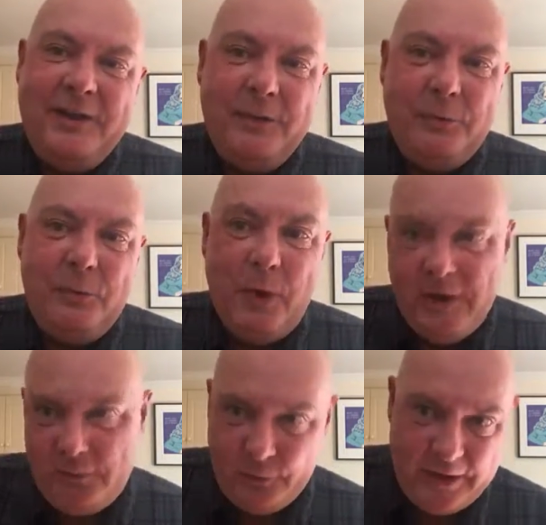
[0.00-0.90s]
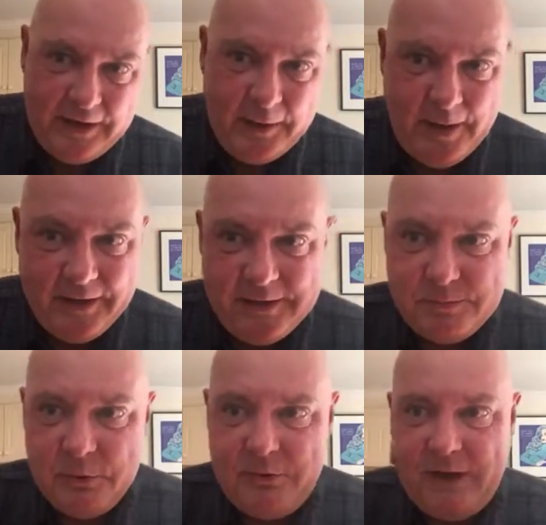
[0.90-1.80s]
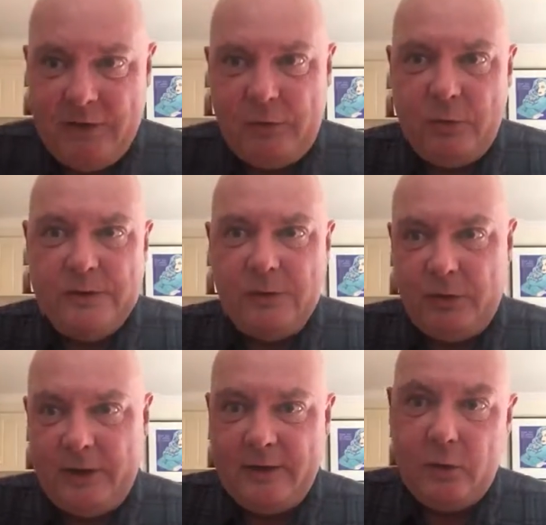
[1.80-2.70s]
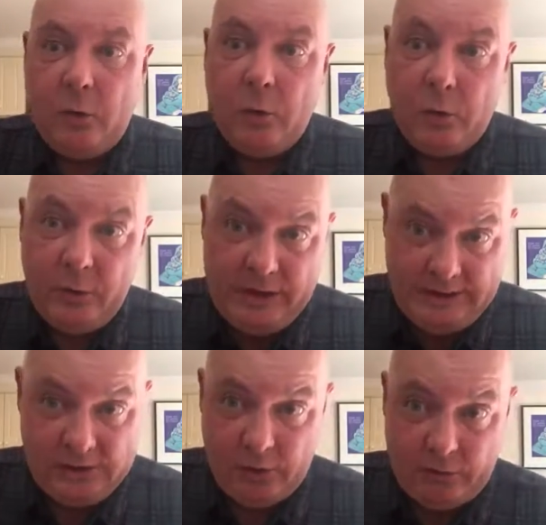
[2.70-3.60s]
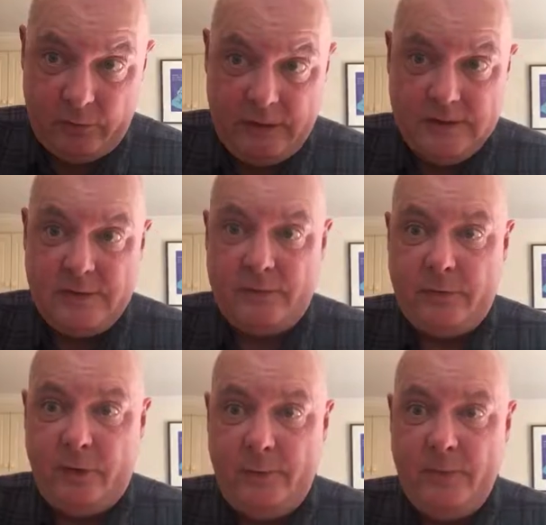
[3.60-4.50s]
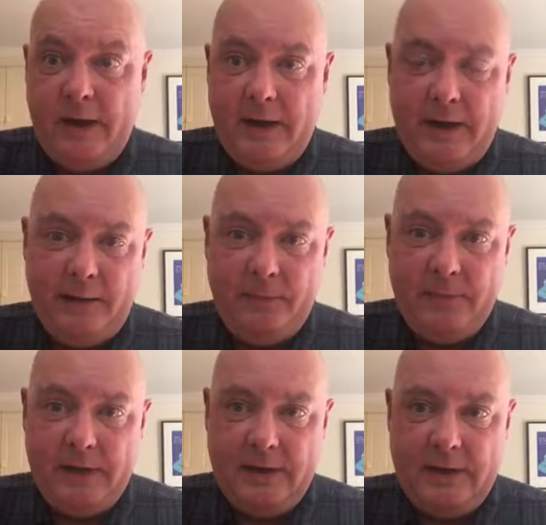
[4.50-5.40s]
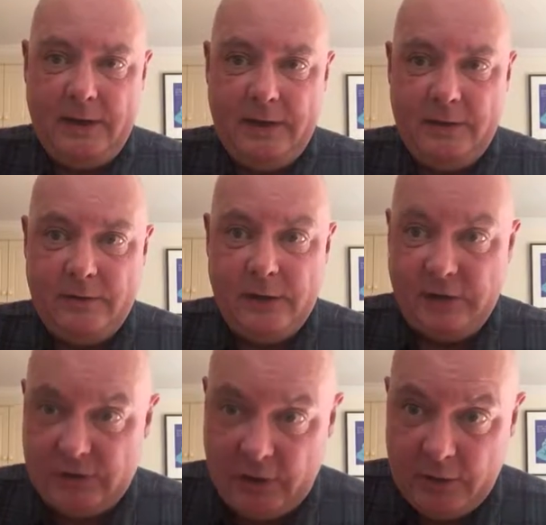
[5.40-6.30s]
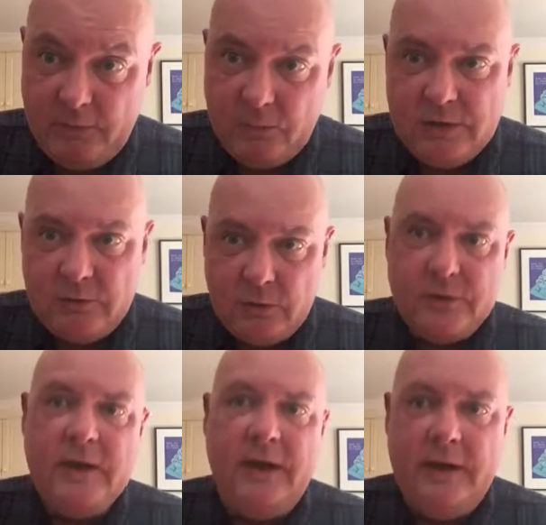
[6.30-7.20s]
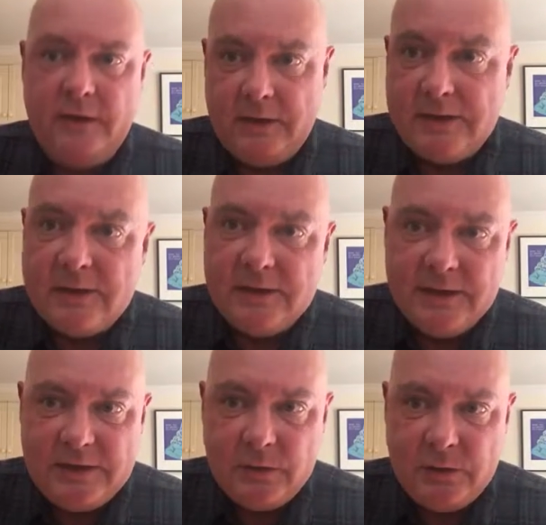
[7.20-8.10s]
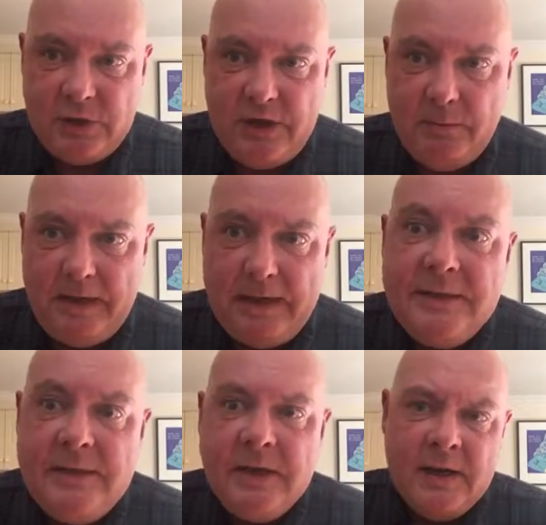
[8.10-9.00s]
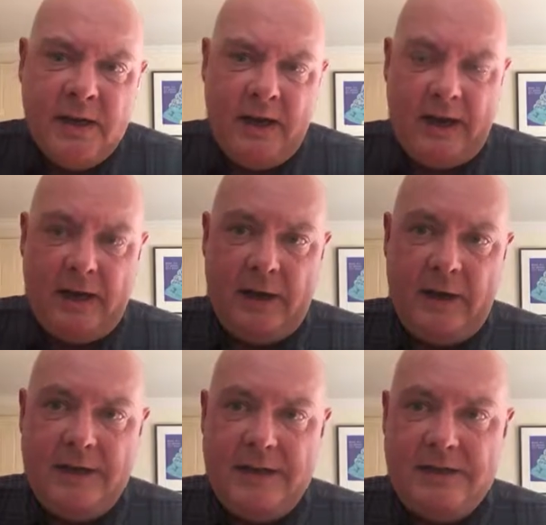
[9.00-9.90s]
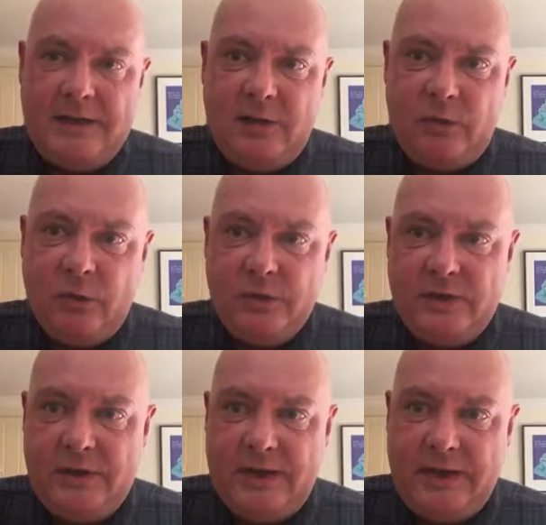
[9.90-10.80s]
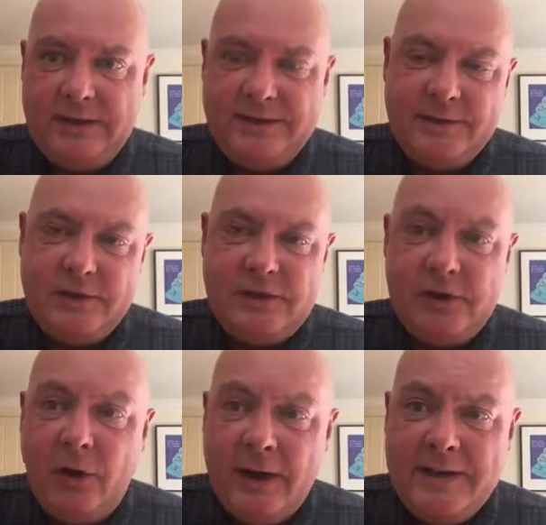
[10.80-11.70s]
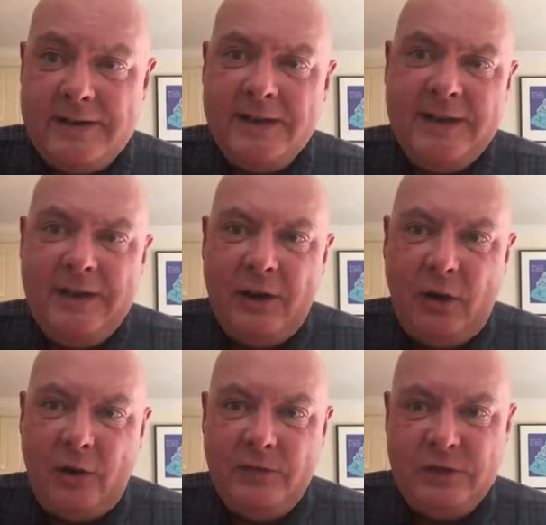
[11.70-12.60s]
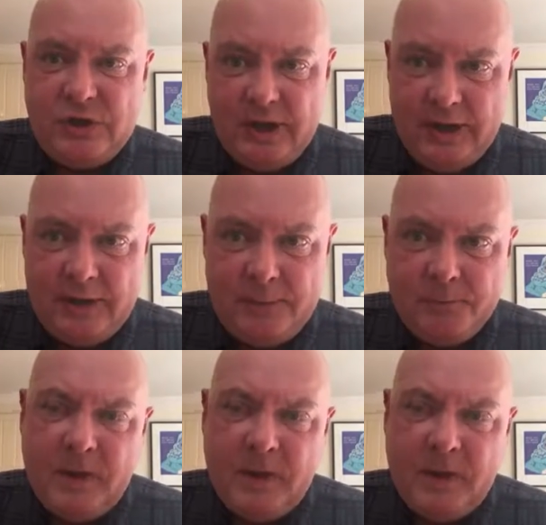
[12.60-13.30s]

The wonderful thing about this movie, of course, like all these offerings from Asylum, which of course this little gem is that of course the size of the shark